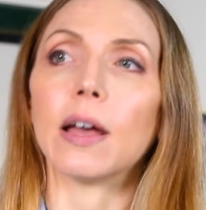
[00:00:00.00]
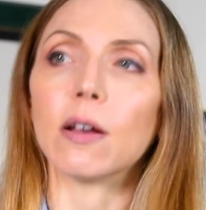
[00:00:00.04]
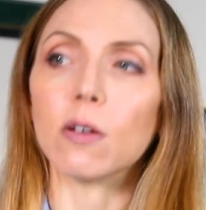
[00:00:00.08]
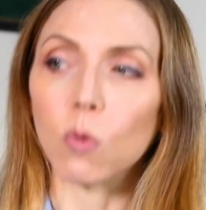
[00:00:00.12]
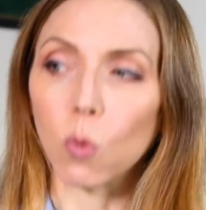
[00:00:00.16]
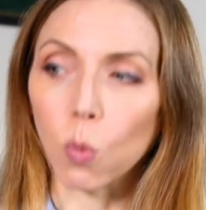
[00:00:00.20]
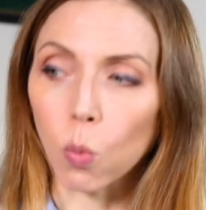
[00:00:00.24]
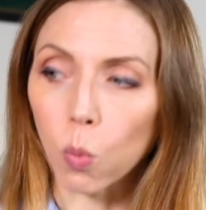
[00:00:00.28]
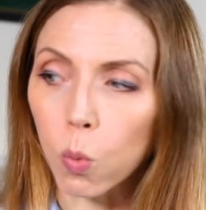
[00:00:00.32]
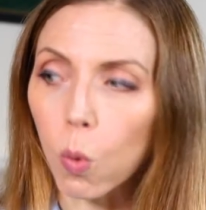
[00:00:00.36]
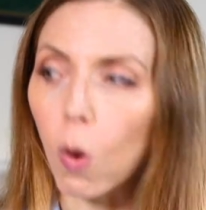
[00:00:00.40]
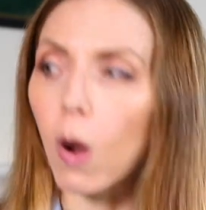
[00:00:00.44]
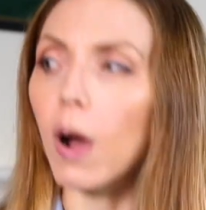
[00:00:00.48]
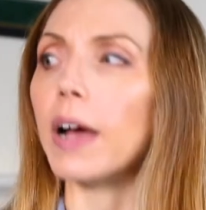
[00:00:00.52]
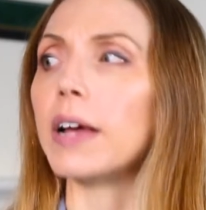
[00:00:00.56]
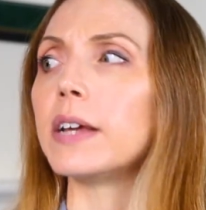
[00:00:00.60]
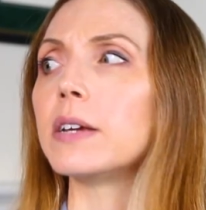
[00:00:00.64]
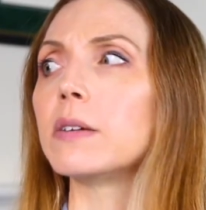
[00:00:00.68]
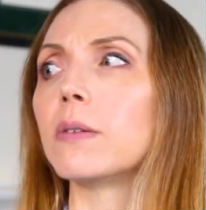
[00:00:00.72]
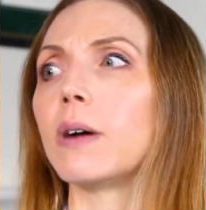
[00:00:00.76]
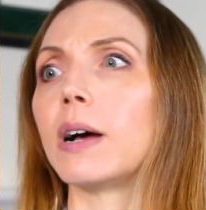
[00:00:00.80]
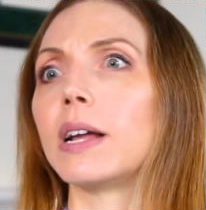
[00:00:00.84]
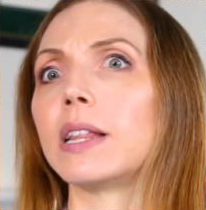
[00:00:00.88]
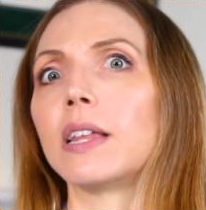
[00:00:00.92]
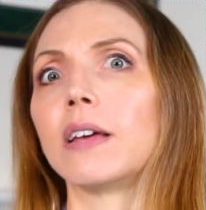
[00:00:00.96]
why
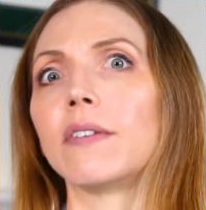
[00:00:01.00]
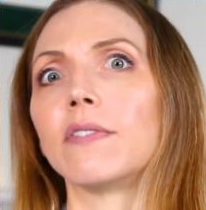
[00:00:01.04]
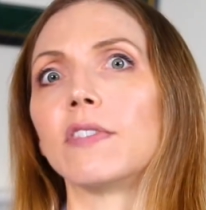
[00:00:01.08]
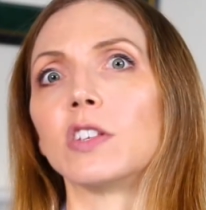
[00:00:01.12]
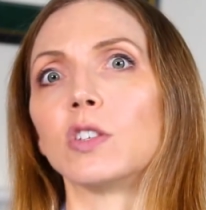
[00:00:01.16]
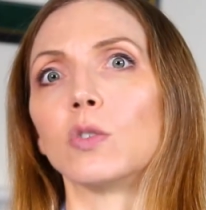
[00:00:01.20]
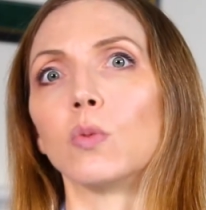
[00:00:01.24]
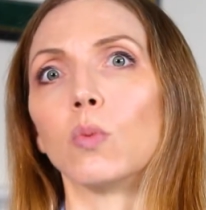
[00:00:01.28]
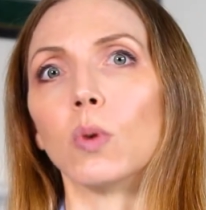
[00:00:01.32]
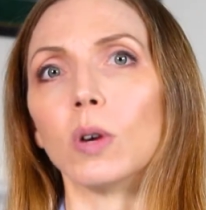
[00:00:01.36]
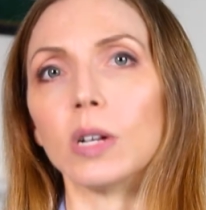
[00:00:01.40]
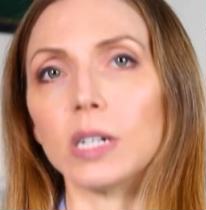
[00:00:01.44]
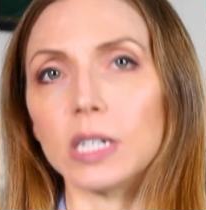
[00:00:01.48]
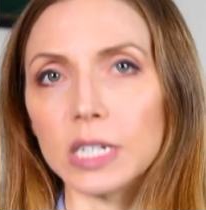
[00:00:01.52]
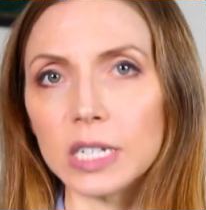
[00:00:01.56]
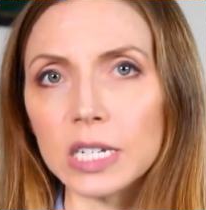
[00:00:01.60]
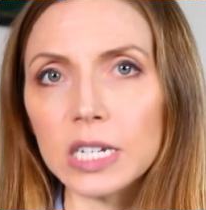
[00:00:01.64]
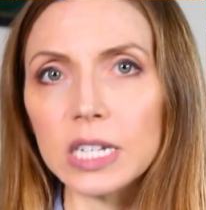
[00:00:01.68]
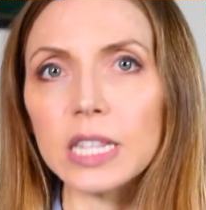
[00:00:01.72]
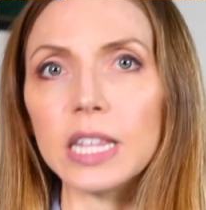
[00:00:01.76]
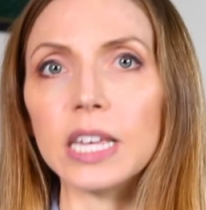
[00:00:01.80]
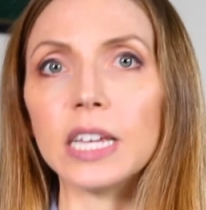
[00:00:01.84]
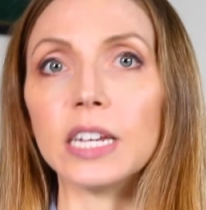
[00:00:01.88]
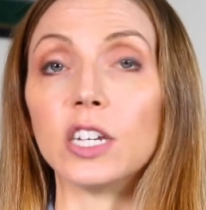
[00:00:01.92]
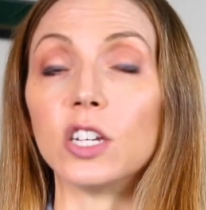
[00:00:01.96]
do I love this? What
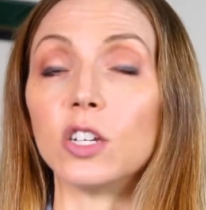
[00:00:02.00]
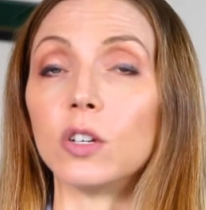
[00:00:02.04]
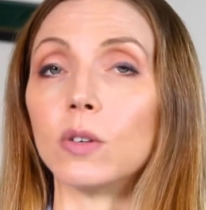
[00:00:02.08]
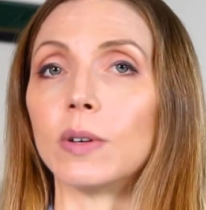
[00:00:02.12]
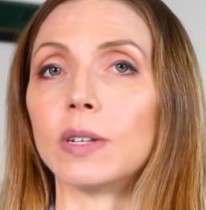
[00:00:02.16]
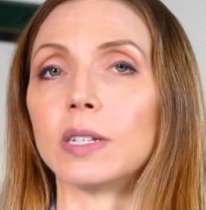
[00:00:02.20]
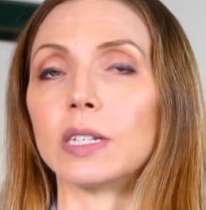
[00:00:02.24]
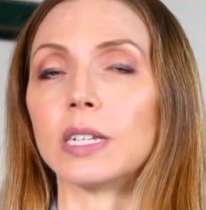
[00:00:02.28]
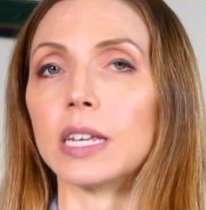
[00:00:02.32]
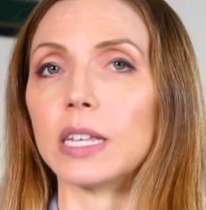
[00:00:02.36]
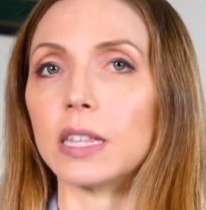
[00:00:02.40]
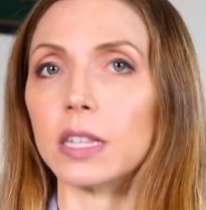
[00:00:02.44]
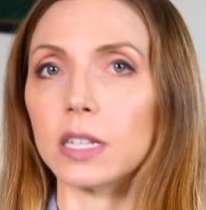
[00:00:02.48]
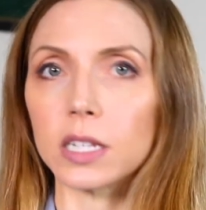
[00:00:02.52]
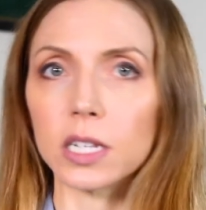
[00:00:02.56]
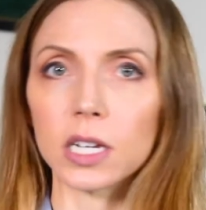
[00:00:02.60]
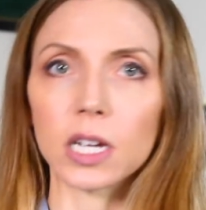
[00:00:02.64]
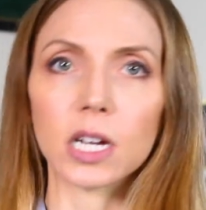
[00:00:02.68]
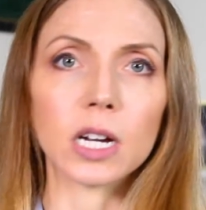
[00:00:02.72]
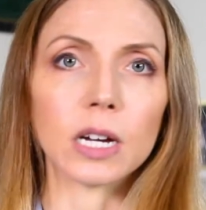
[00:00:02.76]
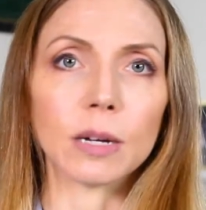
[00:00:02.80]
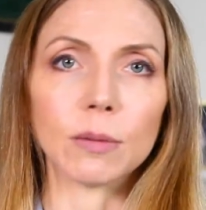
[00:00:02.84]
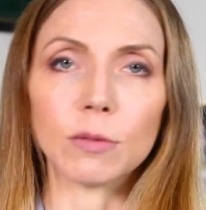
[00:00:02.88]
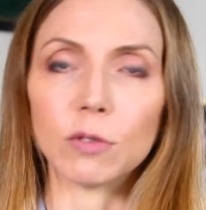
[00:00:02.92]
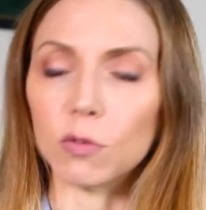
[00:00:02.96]
did they do? And take the
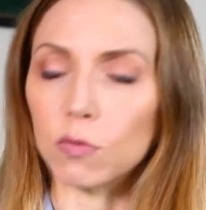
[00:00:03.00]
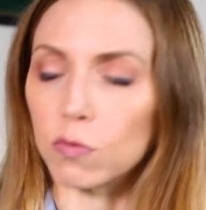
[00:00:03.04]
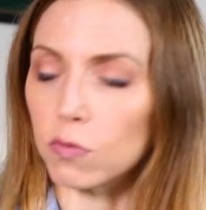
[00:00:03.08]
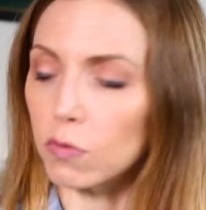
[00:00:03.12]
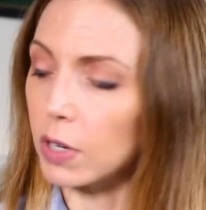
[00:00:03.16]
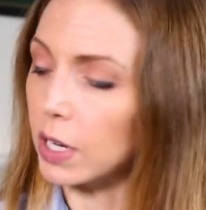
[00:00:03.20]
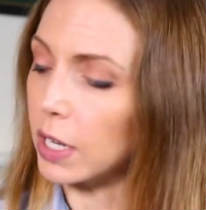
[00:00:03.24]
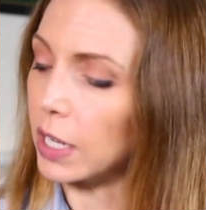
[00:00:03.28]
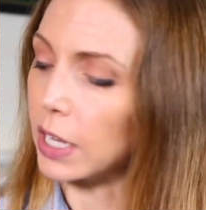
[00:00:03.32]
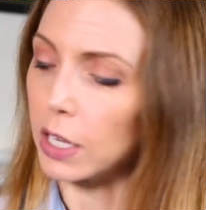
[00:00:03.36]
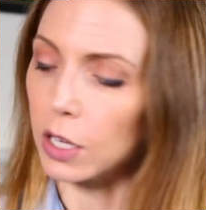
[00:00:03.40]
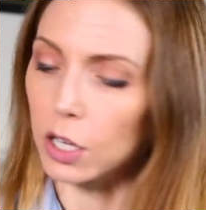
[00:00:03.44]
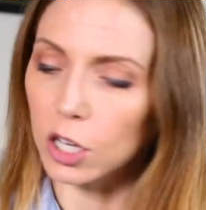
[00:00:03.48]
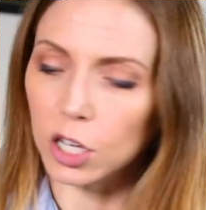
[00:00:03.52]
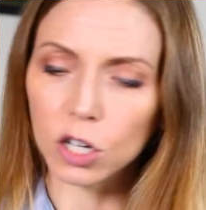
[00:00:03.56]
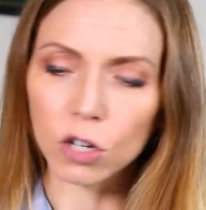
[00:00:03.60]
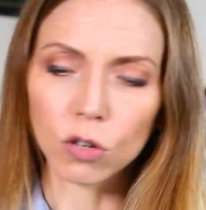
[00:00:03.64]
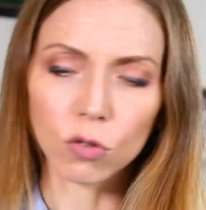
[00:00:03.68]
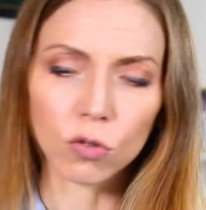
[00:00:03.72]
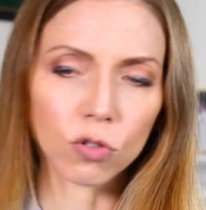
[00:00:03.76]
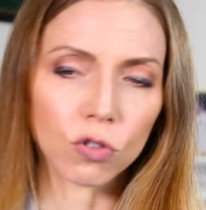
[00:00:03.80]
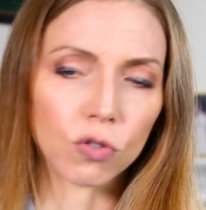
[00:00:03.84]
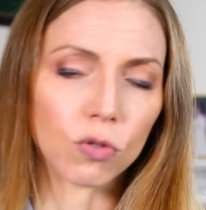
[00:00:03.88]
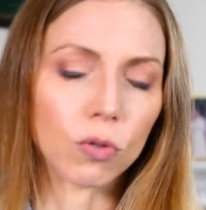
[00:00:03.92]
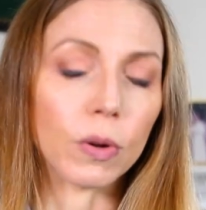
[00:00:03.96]
time to really
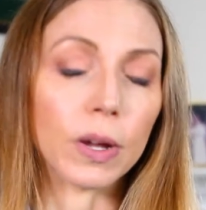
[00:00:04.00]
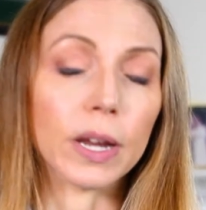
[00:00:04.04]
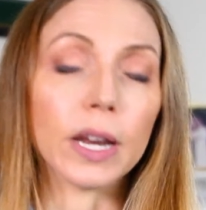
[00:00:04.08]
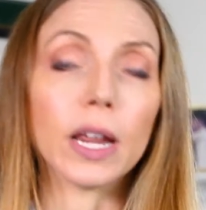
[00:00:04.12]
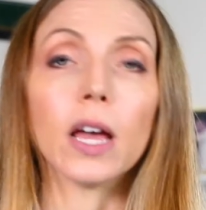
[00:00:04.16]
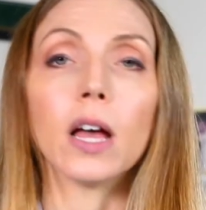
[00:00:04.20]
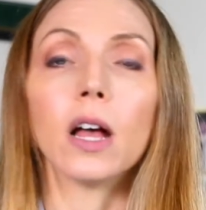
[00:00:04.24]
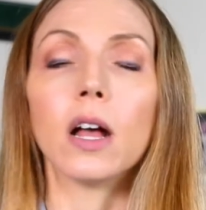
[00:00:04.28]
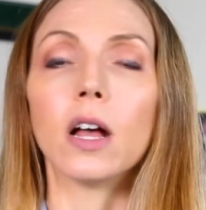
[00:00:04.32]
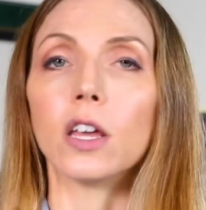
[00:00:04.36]
go through it.